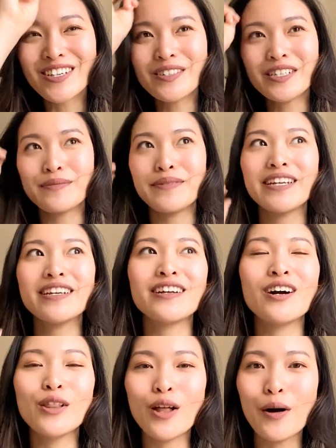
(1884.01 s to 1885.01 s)
So it just made it
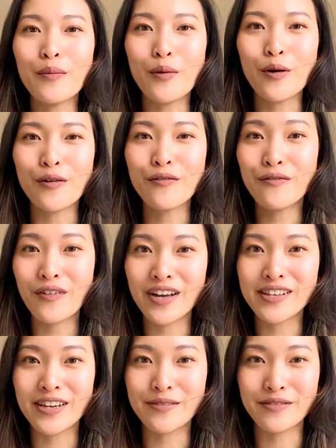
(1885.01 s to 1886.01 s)
a lot more
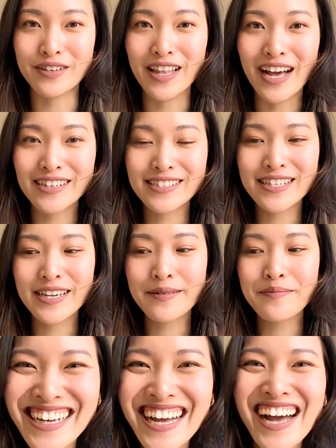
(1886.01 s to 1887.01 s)
fun and relaxing.